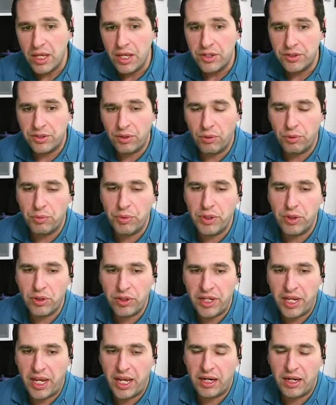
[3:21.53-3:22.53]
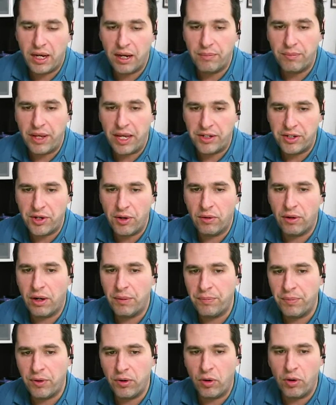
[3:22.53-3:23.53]
So when we look at
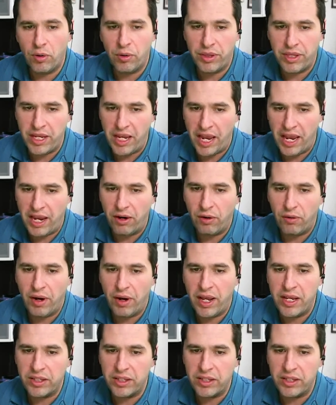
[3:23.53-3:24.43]
Europe or the ARA,